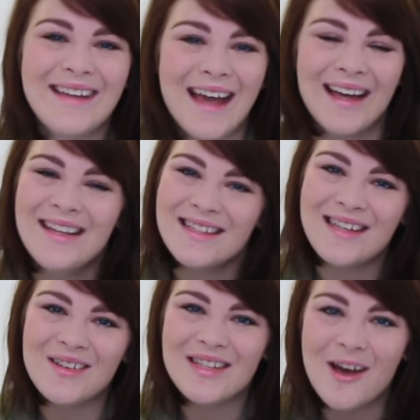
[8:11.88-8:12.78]
Yeah,
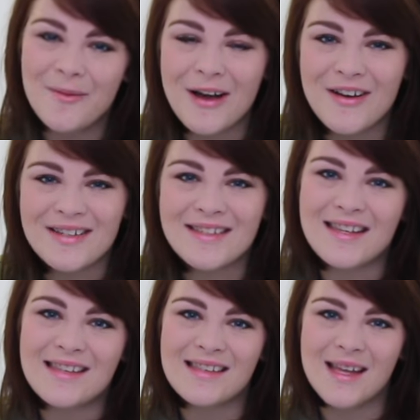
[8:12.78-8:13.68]
so Taobao is
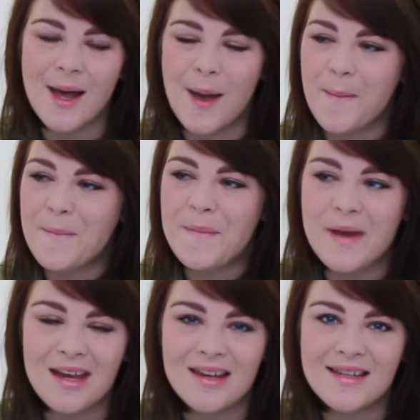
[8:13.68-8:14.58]
just the
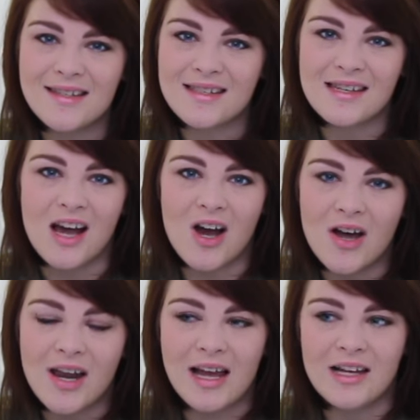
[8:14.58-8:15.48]
biggest
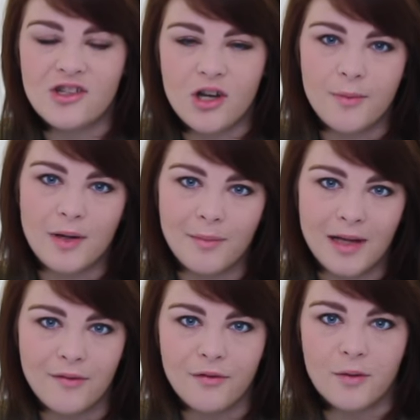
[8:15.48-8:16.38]
online shopping
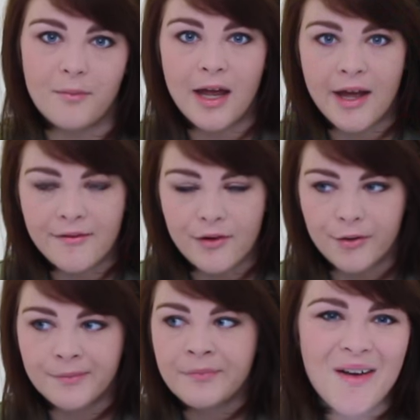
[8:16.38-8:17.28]
platform ever.
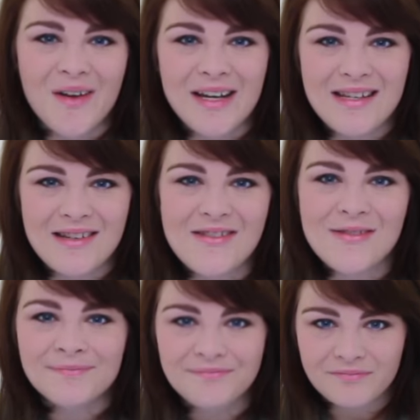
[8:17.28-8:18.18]
I want to do
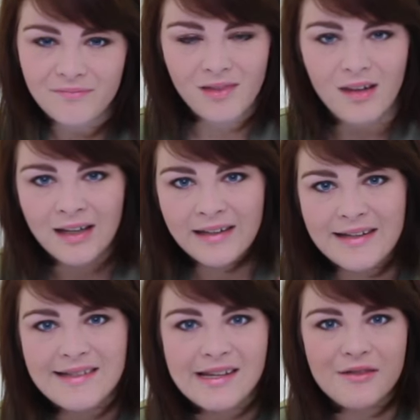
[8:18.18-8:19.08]

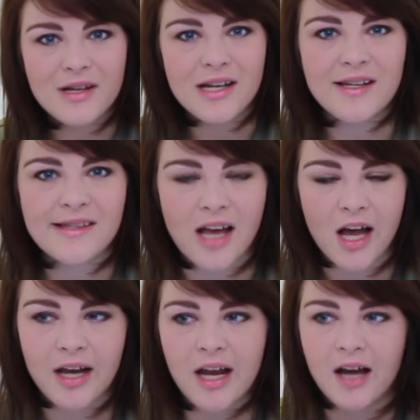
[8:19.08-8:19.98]
a series
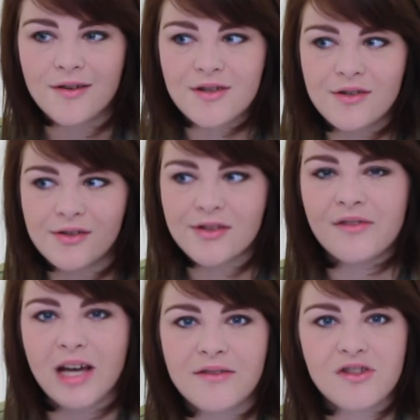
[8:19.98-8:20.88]
on how to
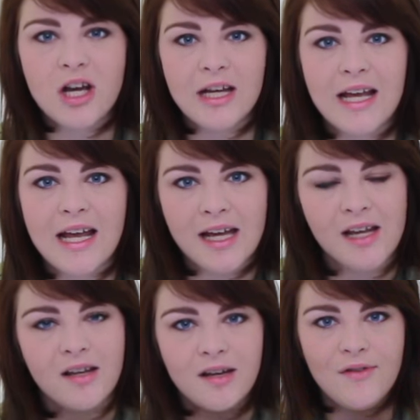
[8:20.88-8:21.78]
survive China, and
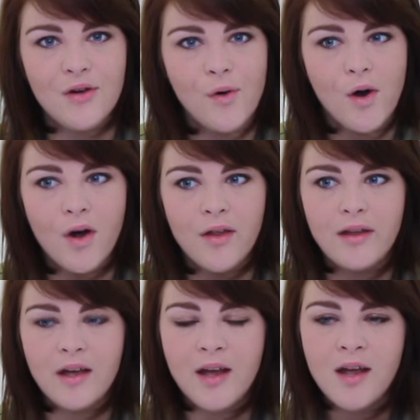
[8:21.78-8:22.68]
I'll give you all
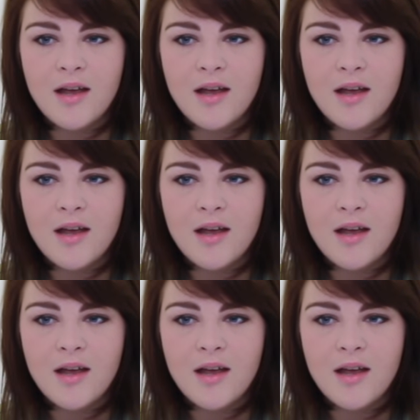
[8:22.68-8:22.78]
the